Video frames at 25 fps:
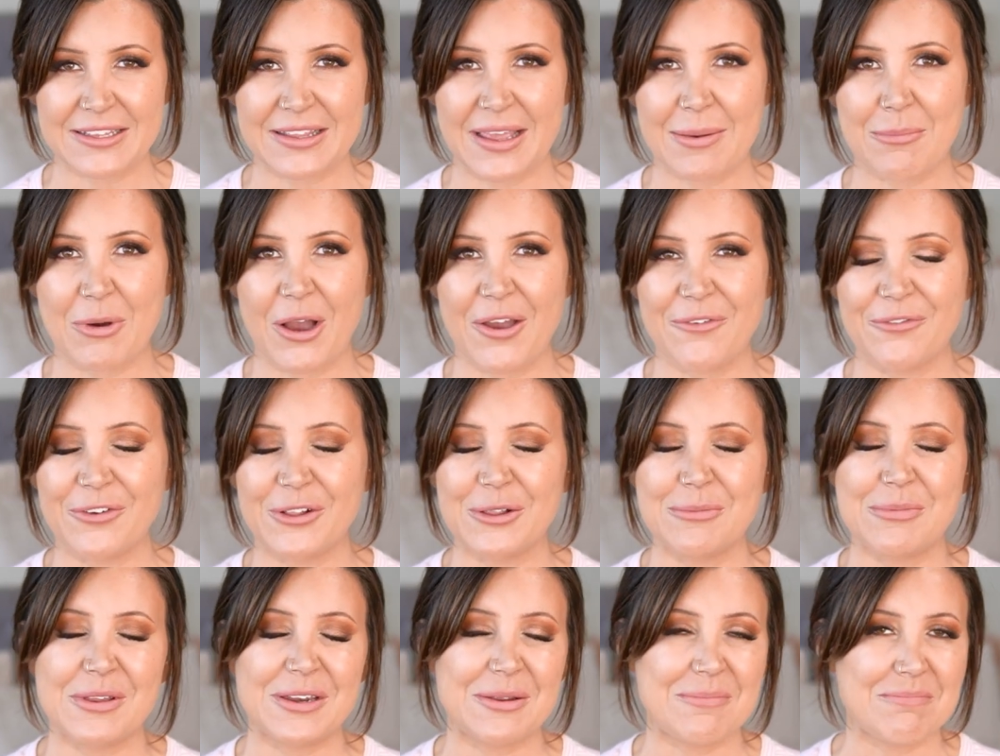They might
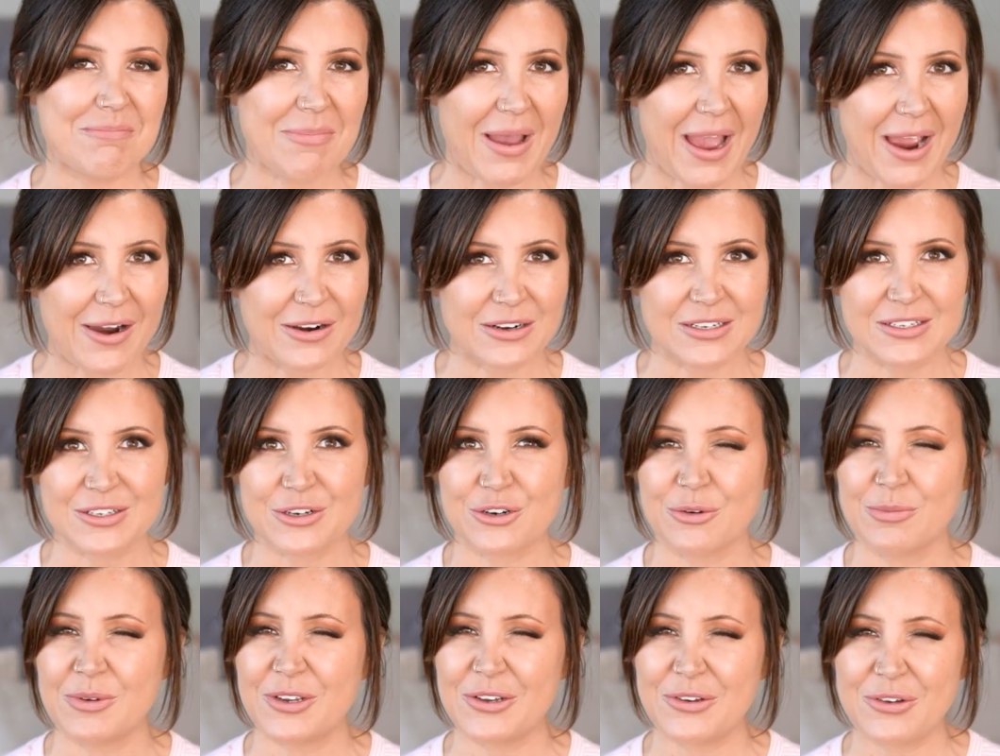feel a bit embarrassed
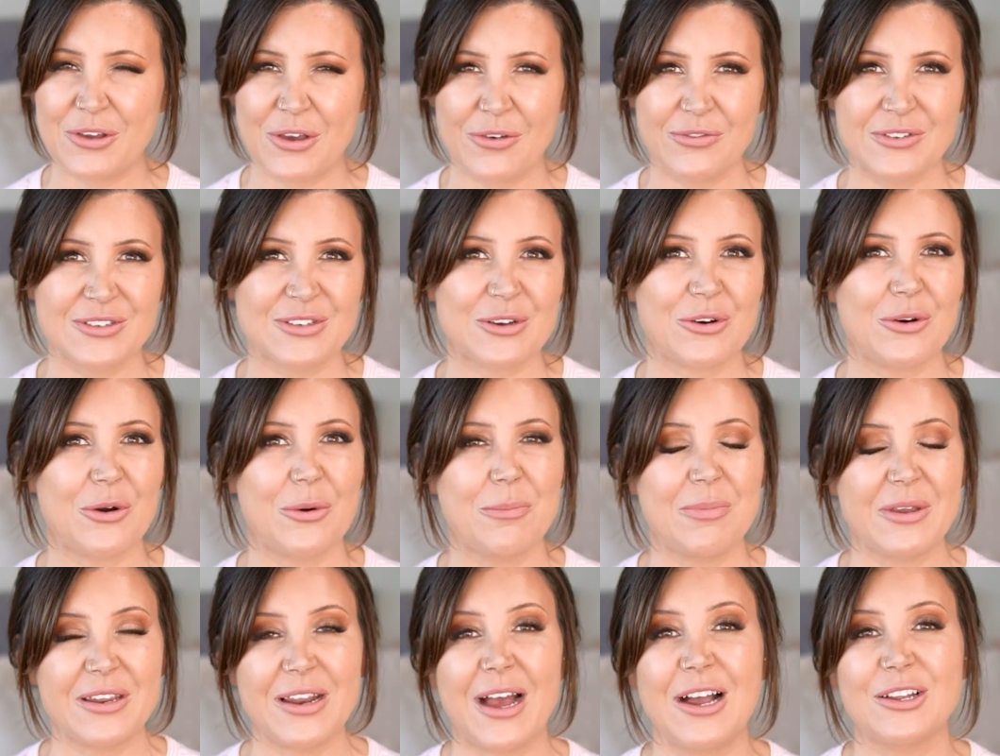or a bit nervous or
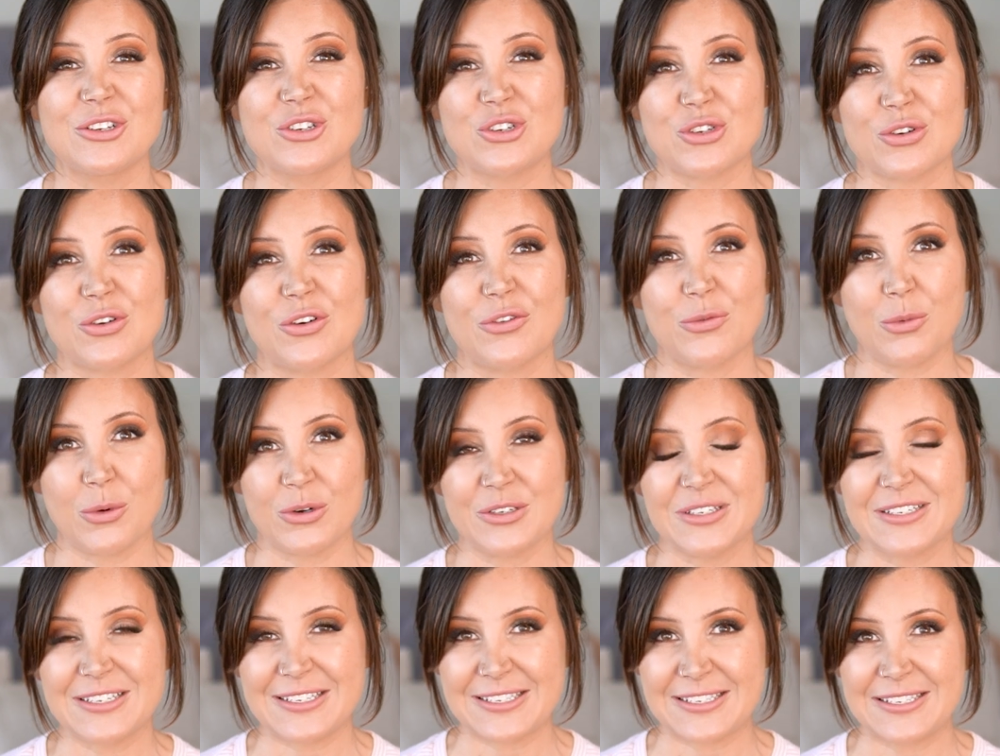a bit unsure of
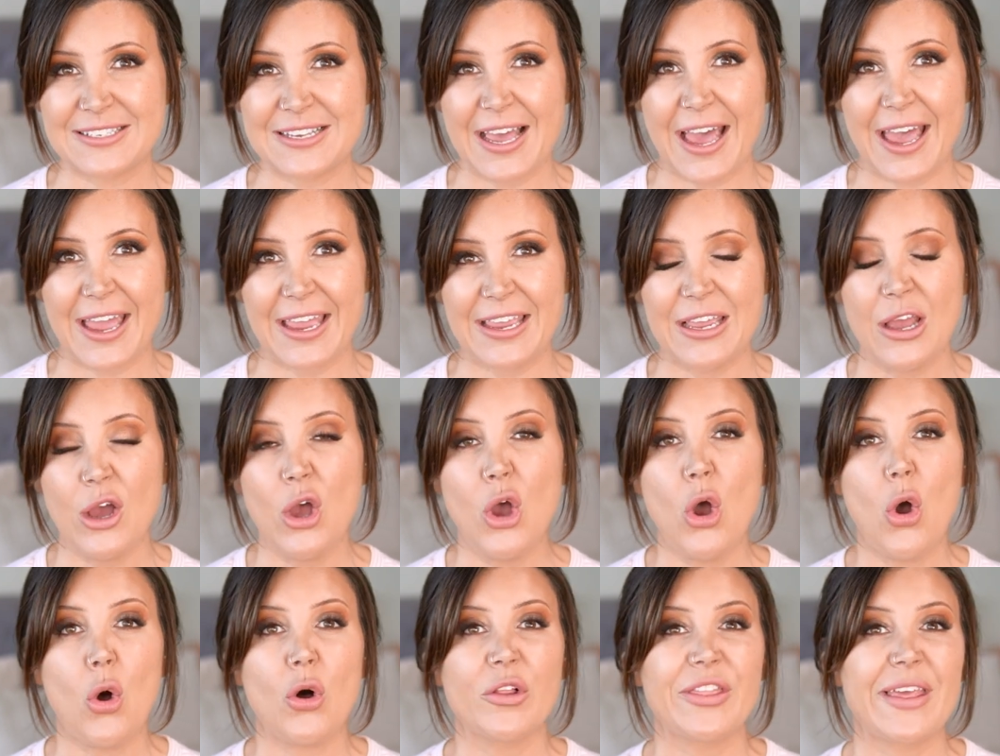what to say,
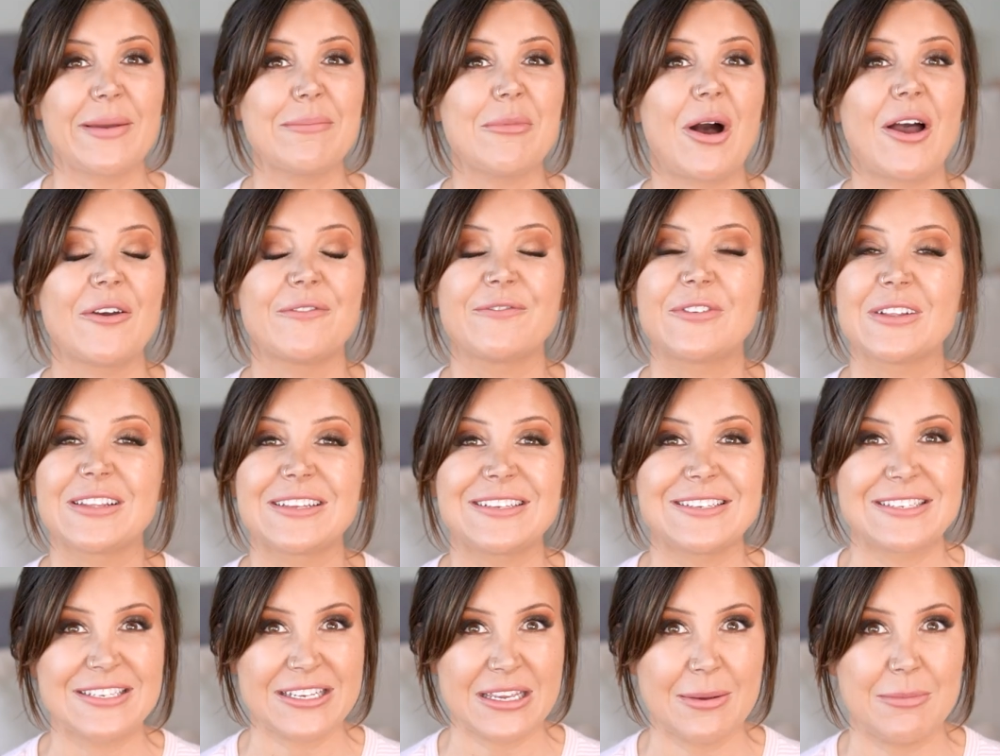or they might feel
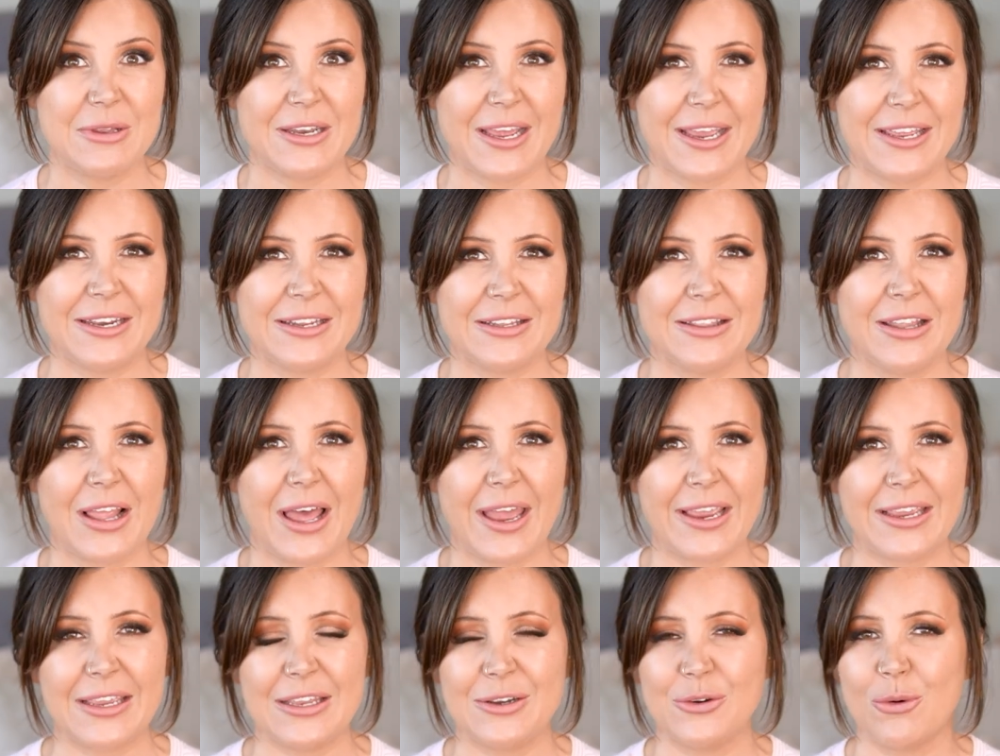intimidated,
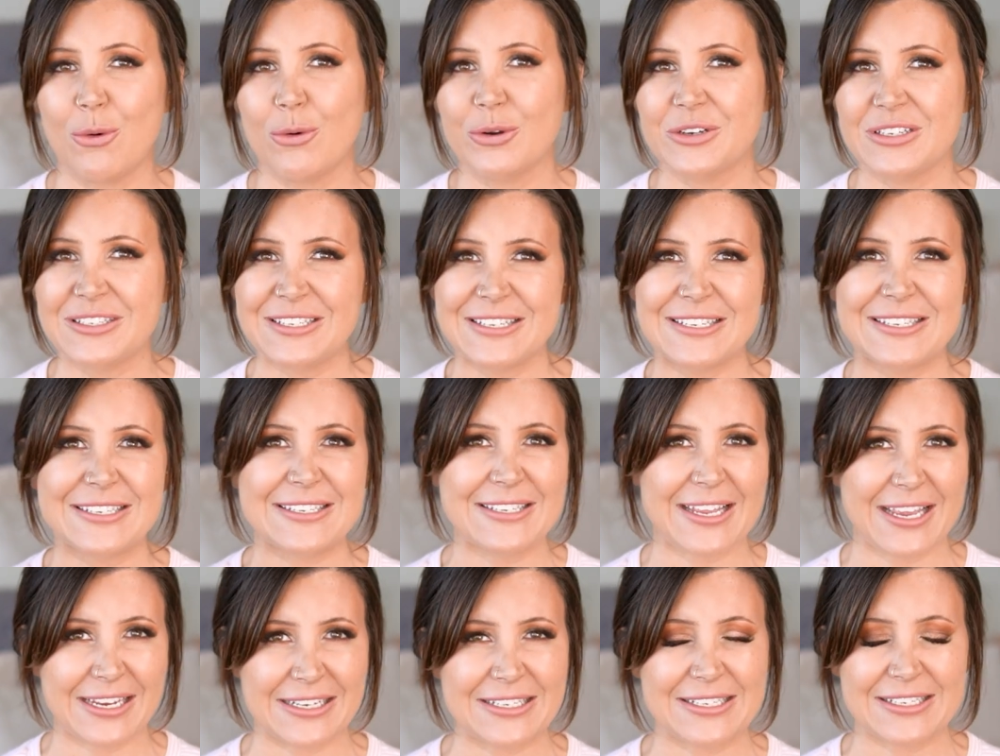like in order to
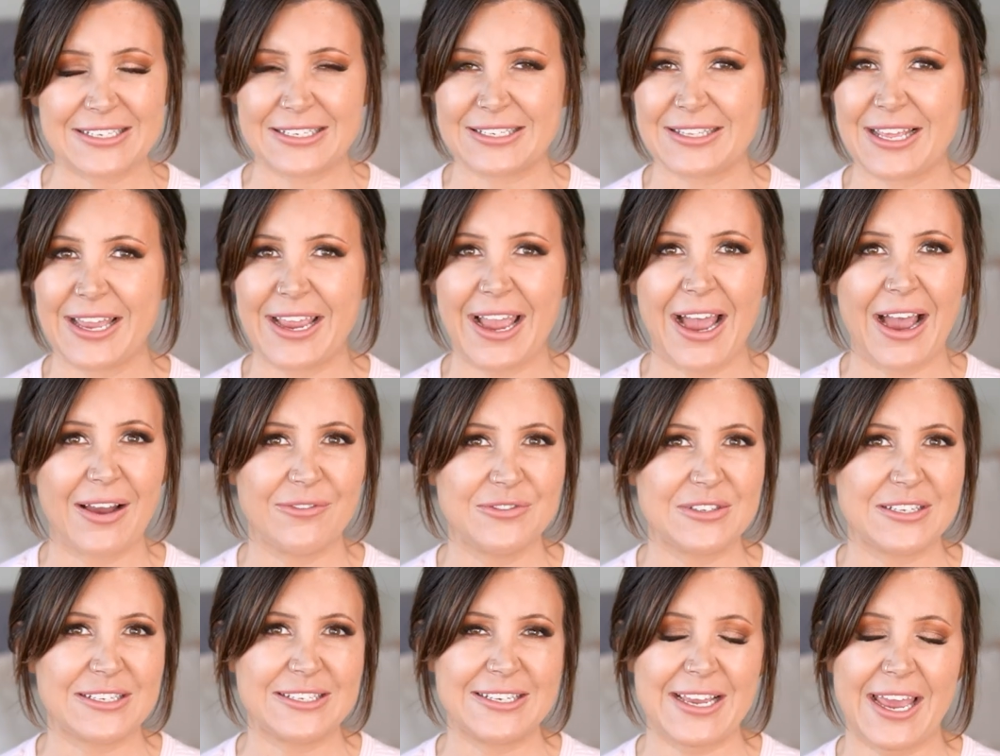sext, they
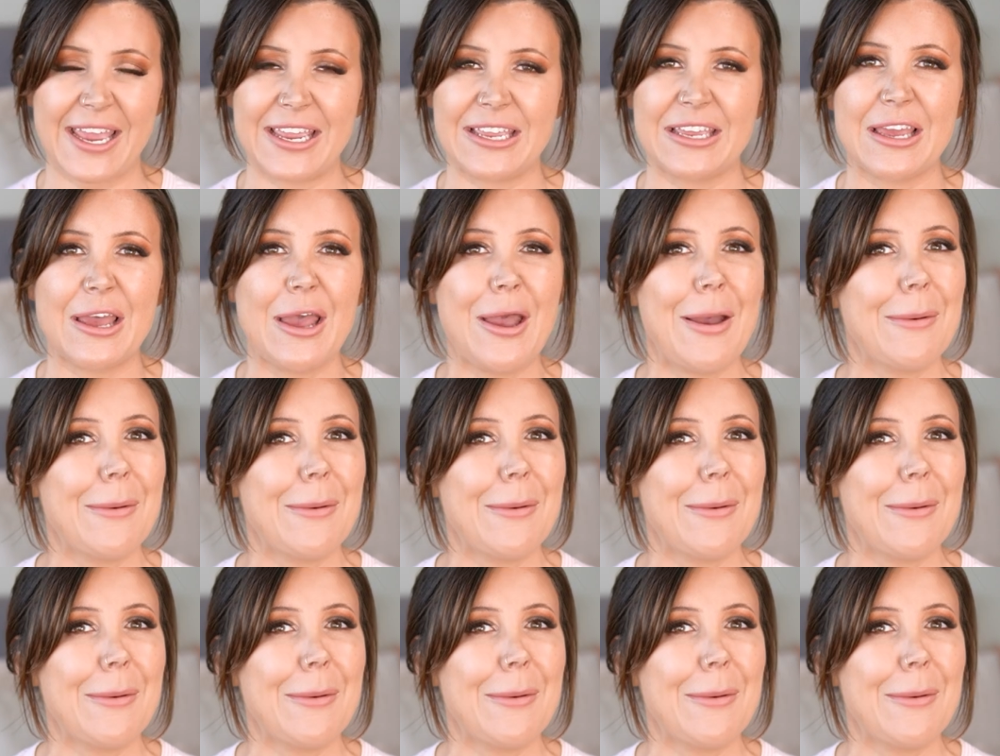have to take